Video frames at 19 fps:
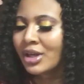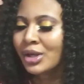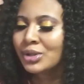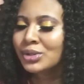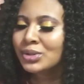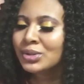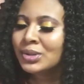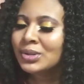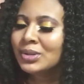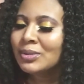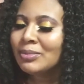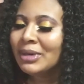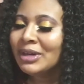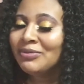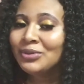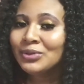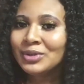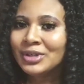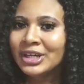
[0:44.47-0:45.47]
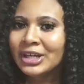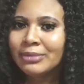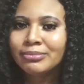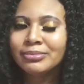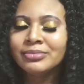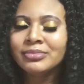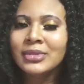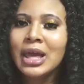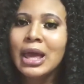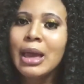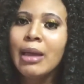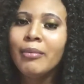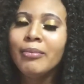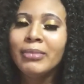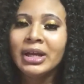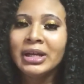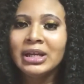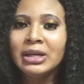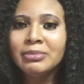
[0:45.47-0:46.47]
So my full name,
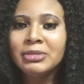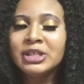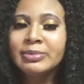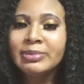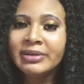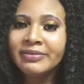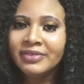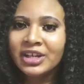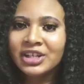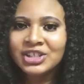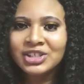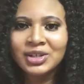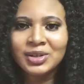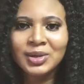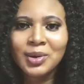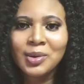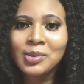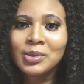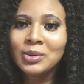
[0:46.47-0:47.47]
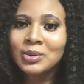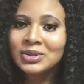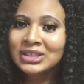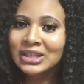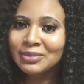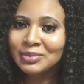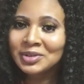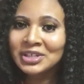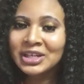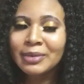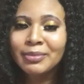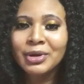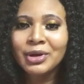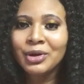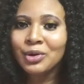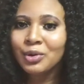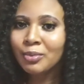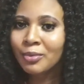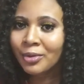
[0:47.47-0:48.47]
my name is Perfection Osamudiame
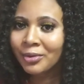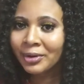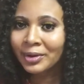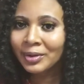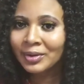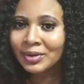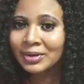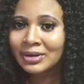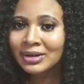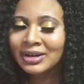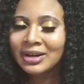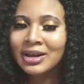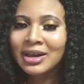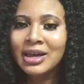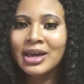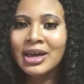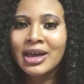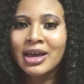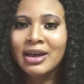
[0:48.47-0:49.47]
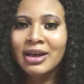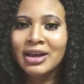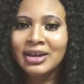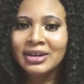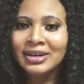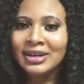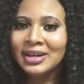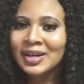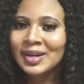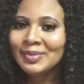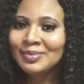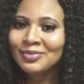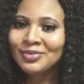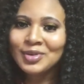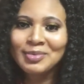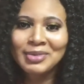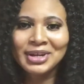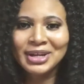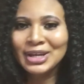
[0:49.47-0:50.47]
Ogborekon, and for
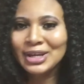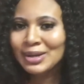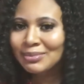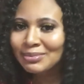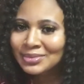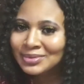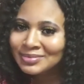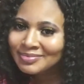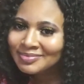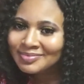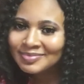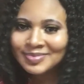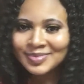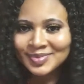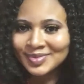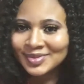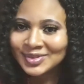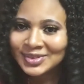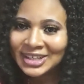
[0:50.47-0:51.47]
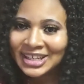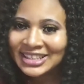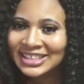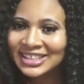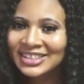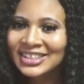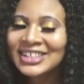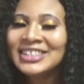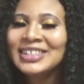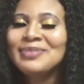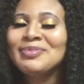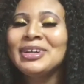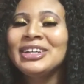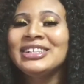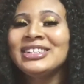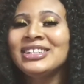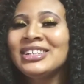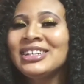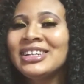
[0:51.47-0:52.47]
my name, you can tell that I'm
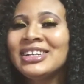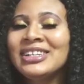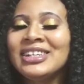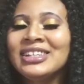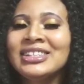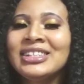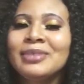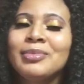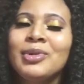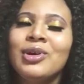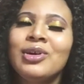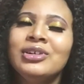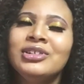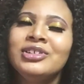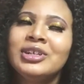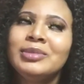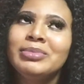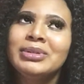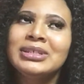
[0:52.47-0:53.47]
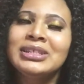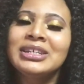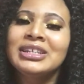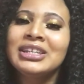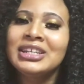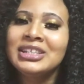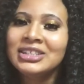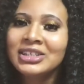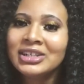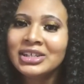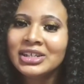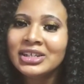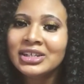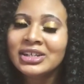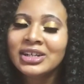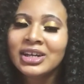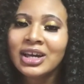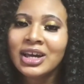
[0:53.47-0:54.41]
Nigerian. Yes, I'm 100% Nigerian.